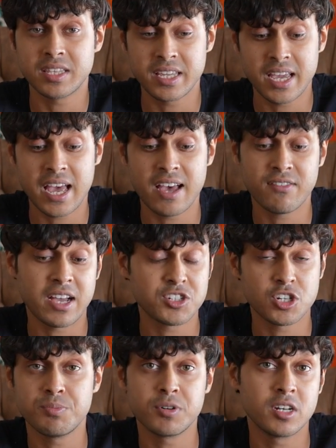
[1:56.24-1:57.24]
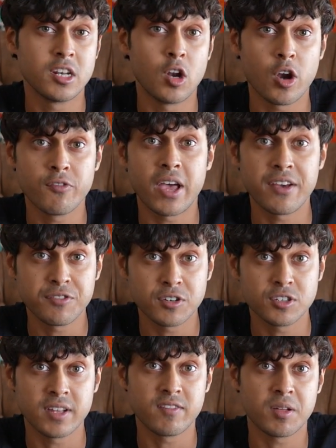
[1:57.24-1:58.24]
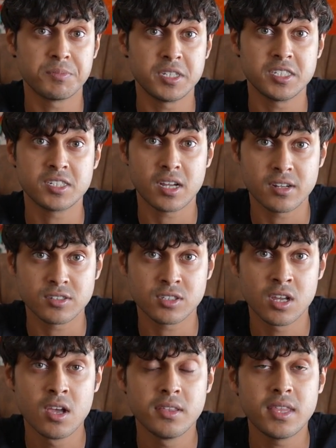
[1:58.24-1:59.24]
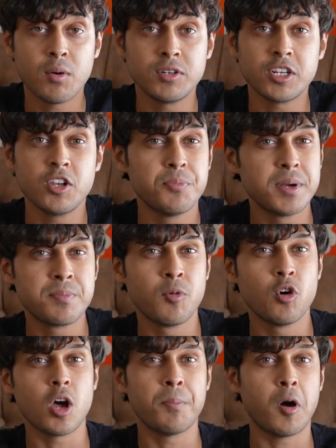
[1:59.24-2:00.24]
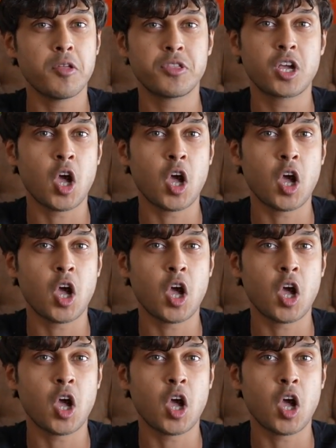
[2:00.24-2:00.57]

that they have actually put in a lot of effort to develop these tires. Now I'll tell you a bit more about the